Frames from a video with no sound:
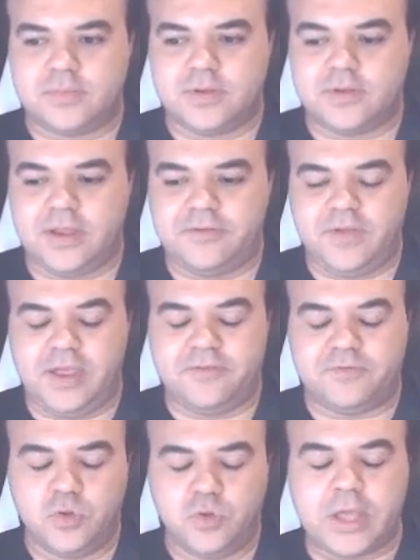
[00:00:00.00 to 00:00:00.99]

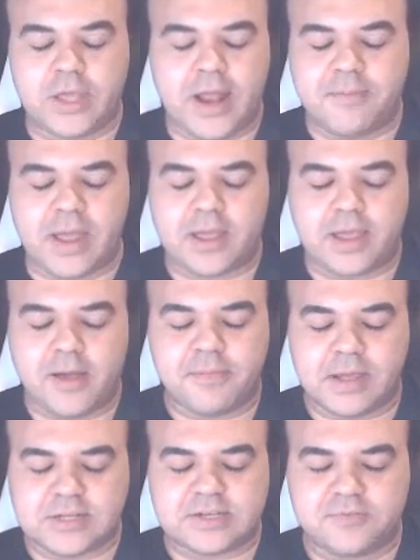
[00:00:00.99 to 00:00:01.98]
if looking at our bank account
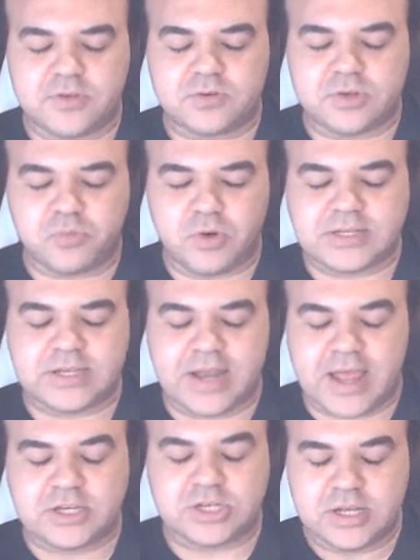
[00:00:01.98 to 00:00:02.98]
makes us feel depressed
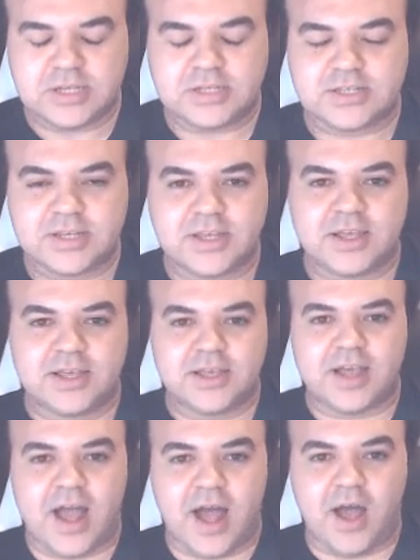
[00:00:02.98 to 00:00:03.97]
and anxious,
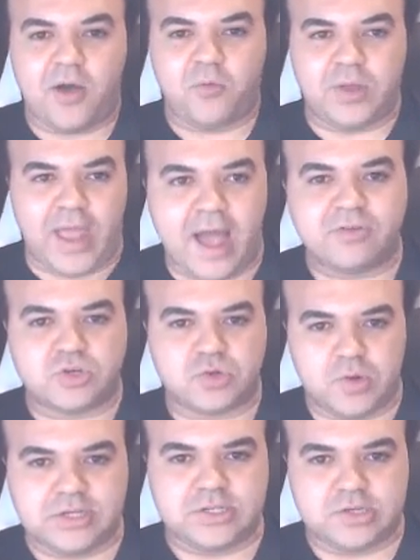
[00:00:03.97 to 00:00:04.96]
we have a
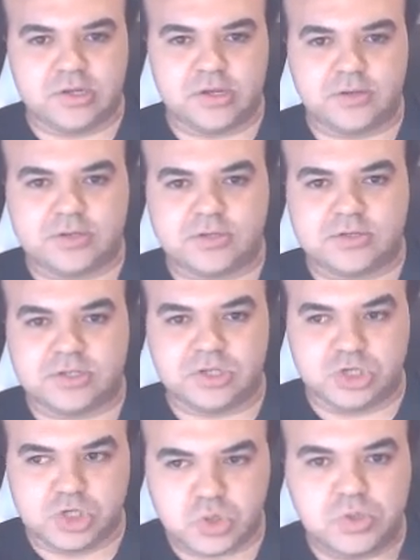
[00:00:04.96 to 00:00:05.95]
choice to
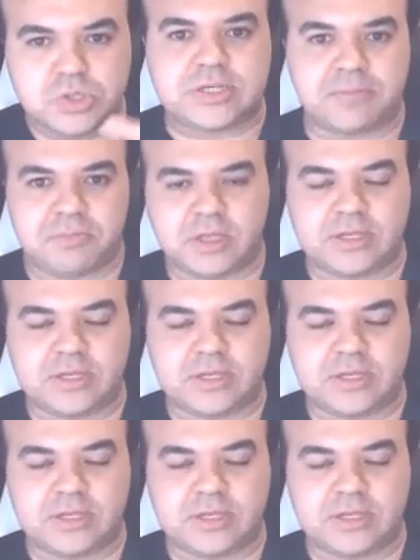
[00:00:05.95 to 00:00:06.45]
choose something